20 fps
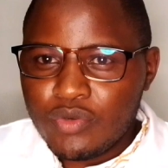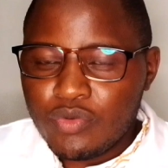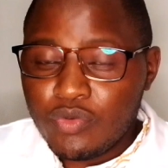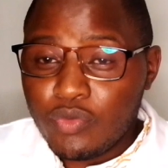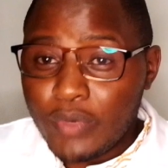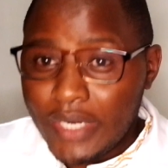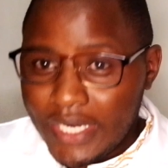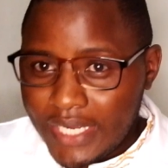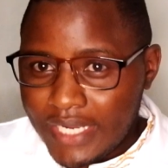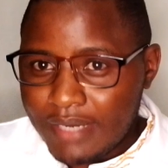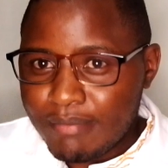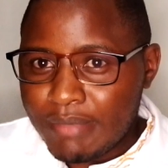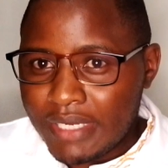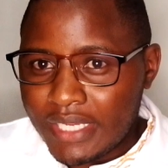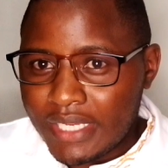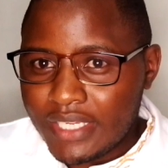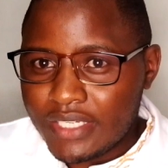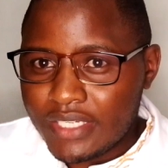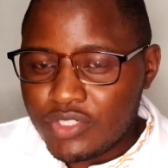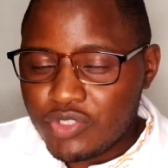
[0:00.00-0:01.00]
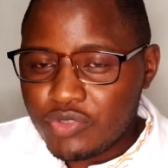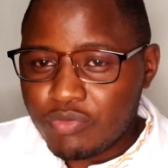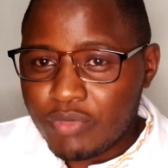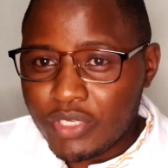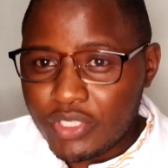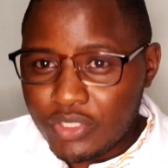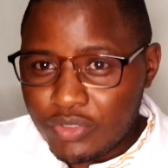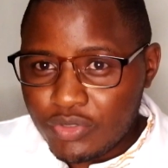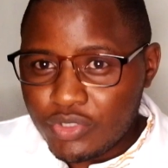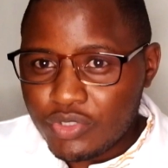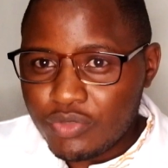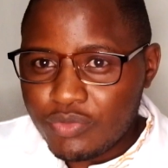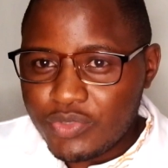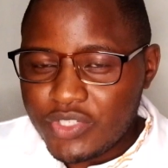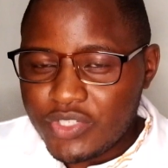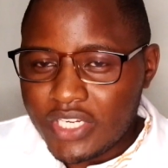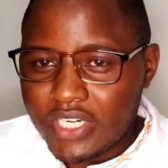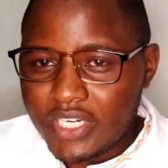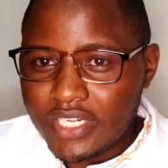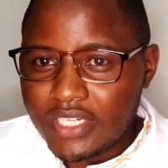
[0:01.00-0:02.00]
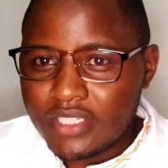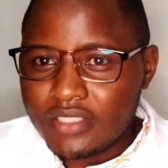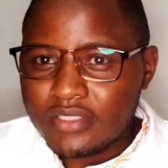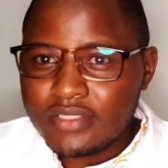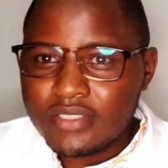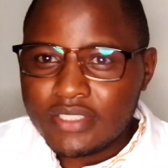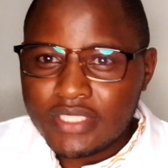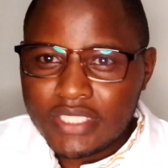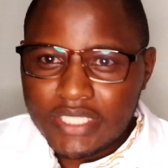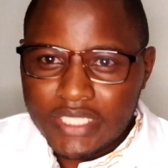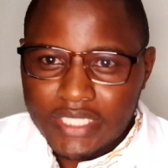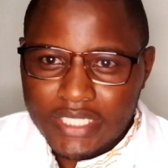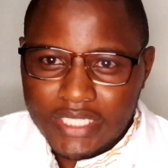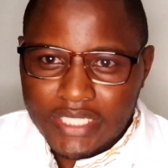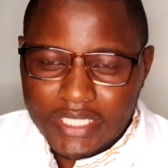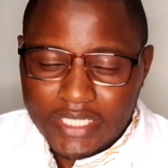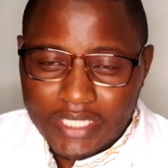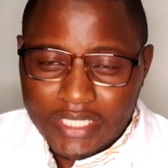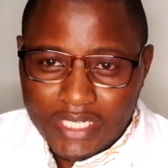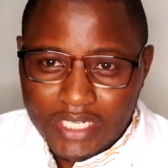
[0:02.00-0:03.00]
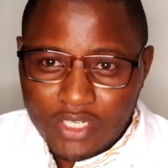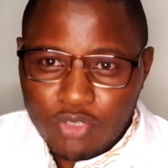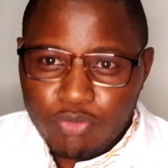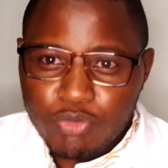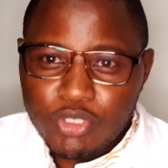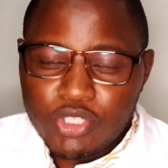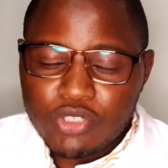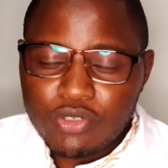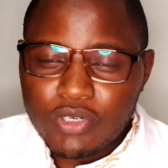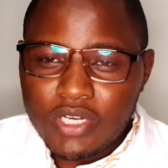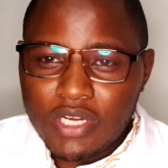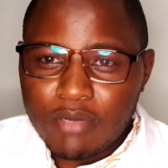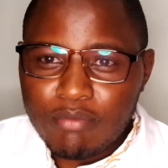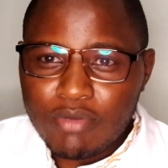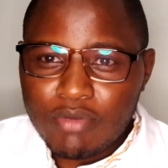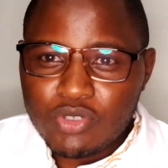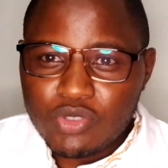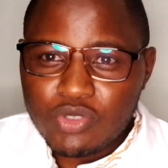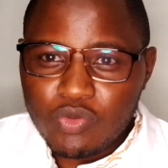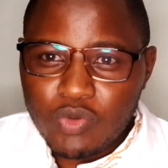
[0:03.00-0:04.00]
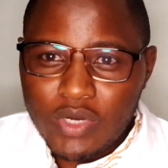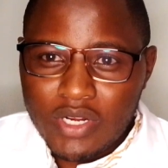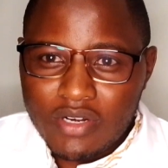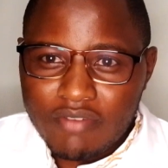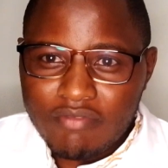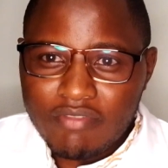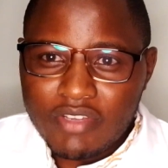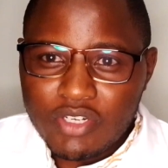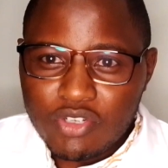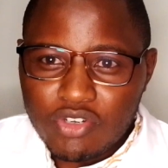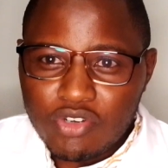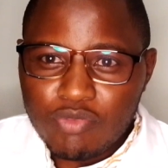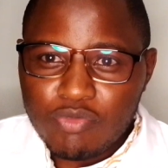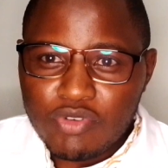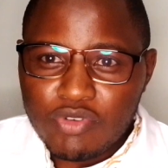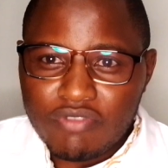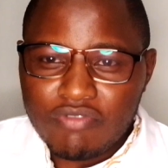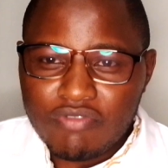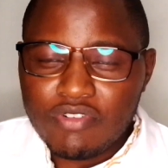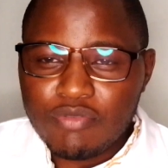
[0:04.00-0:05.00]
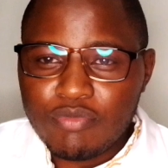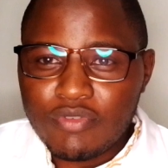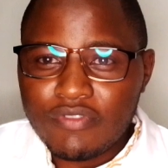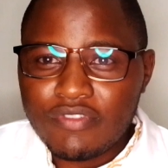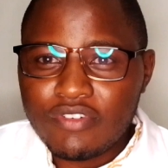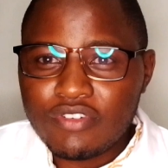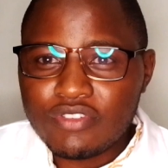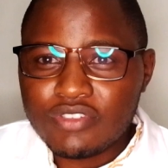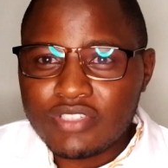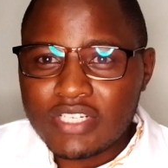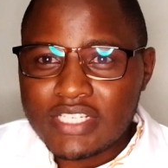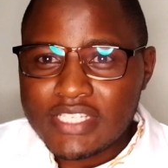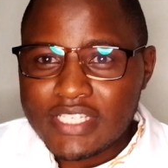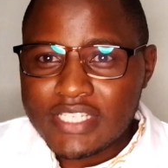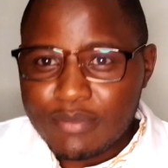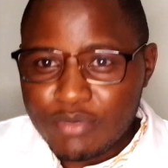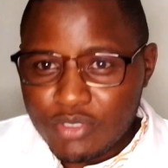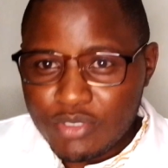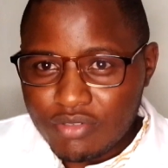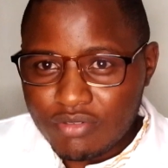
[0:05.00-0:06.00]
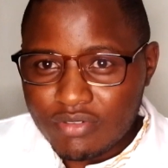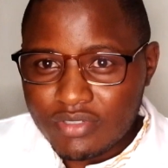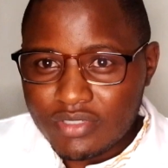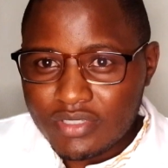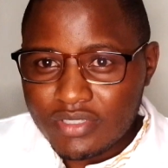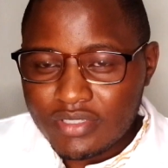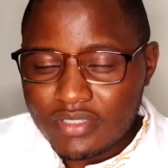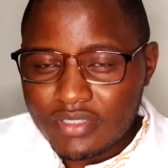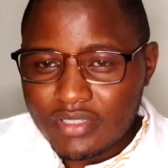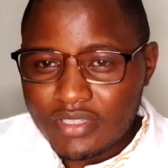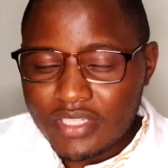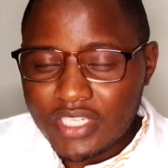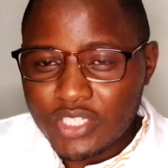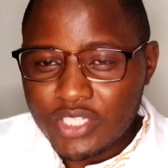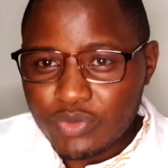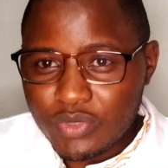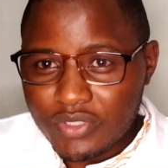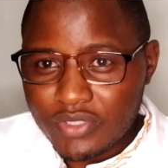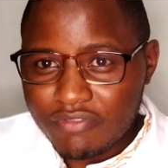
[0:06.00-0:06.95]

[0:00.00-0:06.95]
Welcome again to my YouTube channel, and allow me to talk about one very common form of contraception that we